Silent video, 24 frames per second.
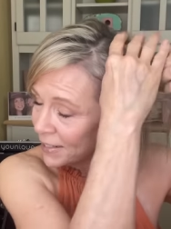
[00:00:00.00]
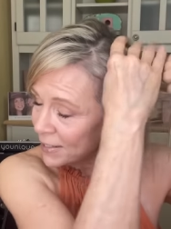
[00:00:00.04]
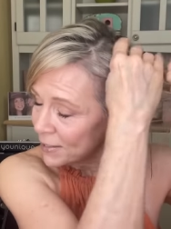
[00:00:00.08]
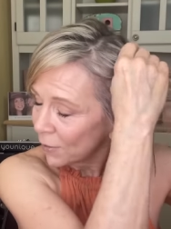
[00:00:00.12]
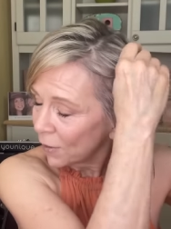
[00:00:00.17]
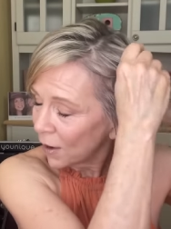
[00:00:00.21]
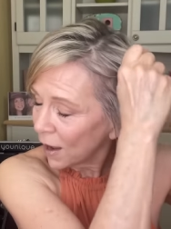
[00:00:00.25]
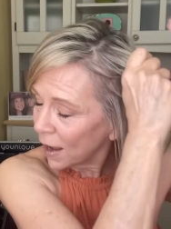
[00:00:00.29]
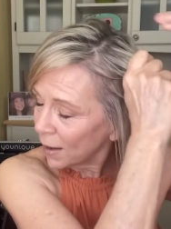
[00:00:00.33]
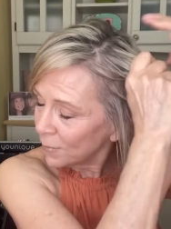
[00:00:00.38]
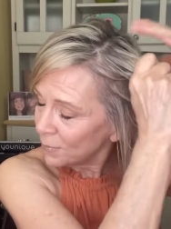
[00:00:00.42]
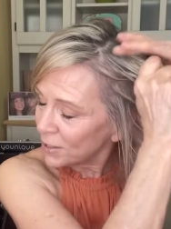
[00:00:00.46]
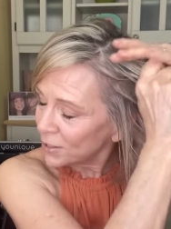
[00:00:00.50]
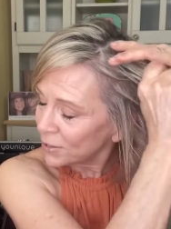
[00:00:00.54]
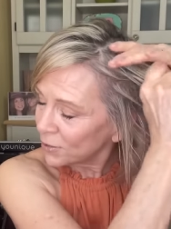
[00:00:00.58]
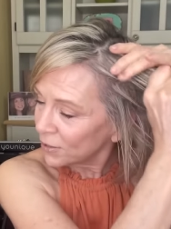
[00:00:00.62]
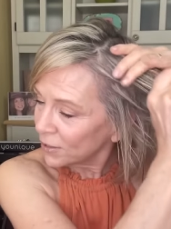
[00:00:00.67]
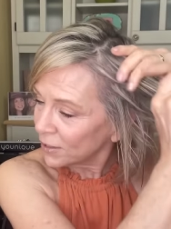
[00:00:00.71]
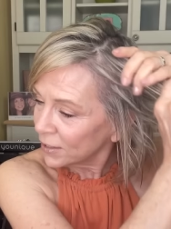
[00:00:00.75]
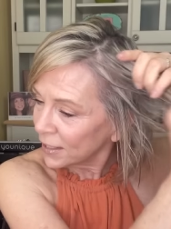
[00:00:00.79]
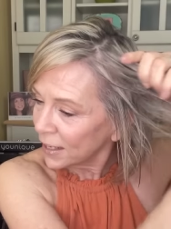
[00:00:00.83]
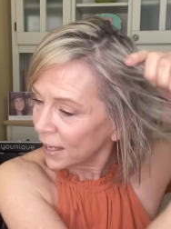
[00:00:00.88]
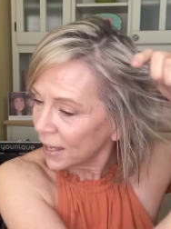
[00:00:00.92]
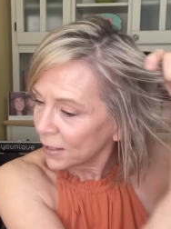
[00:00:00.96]
So I'm just
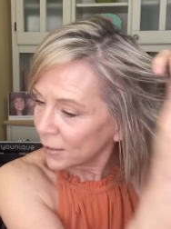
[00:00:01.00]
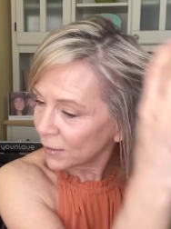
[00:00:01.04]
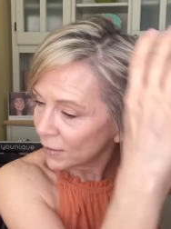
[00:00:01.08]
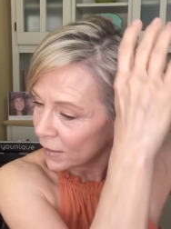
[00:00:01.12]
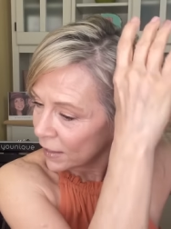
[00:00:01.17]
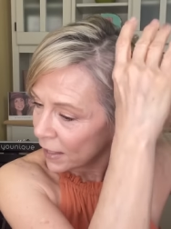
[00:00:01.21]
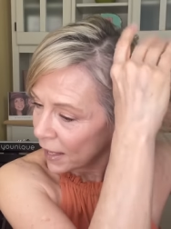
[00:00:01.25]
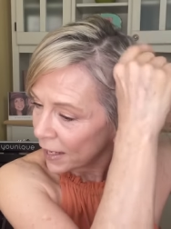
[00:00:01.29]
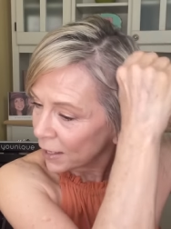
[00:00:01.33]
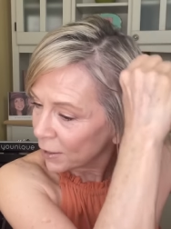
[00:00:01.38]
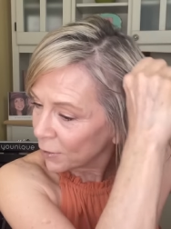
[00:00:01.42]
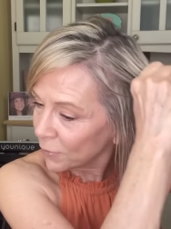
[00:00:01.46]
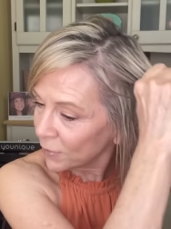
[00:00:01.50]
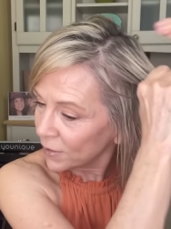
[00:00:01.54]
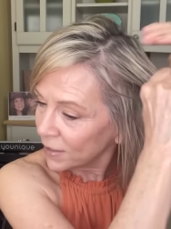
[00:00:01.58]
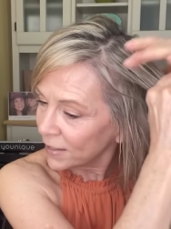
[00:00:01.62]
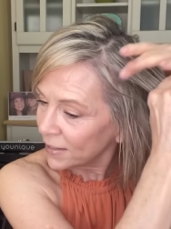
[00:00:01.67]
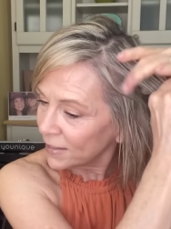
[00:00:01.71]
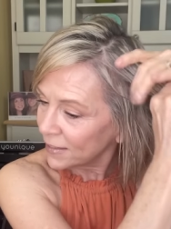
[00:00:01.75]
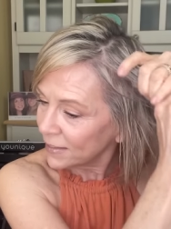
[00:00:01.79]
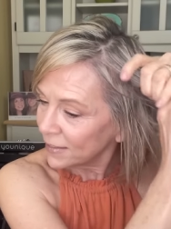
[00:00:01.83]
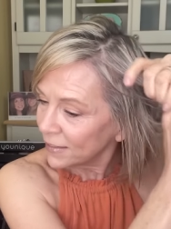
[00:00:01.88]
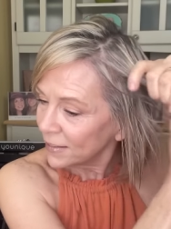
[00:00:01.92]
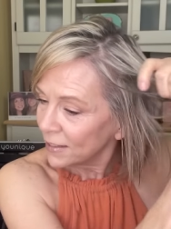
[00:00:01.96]
gonna kind of layer
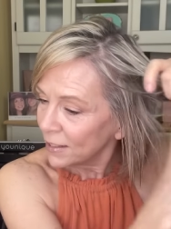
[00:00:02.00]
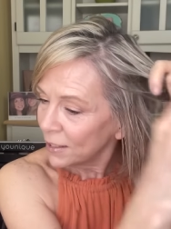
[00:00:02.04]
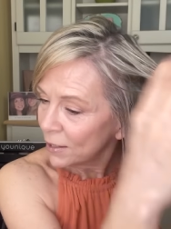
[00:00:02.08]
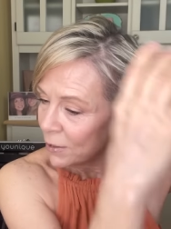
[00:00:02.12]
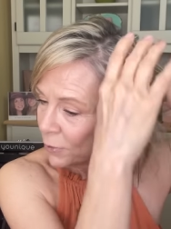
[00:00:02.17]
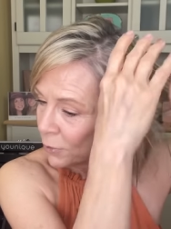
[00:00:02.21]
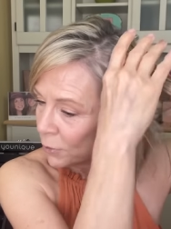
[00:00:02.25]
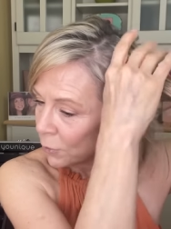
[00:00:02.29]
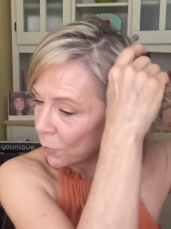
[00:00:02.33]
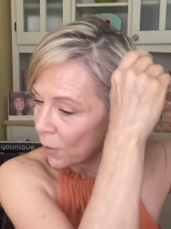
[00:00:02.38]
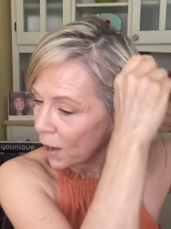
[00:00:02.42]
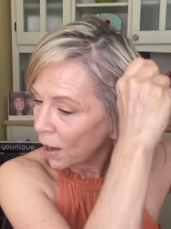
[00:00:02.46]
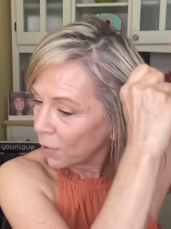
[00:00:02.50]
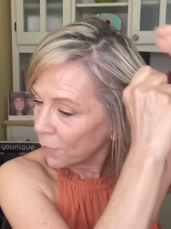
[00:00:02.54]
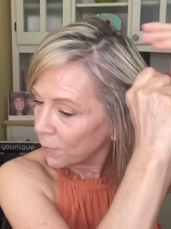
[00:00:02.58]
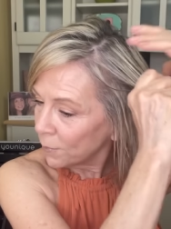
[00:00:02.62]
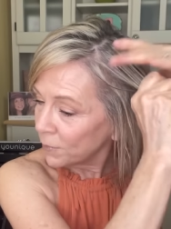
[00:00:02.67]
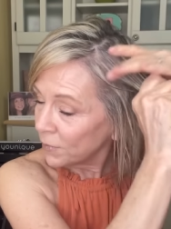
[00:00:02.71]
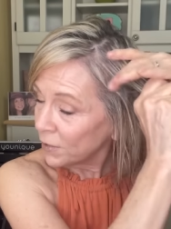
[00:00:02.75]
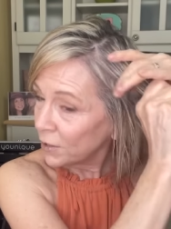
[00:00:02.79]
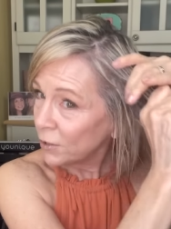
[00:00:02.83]
it throughout.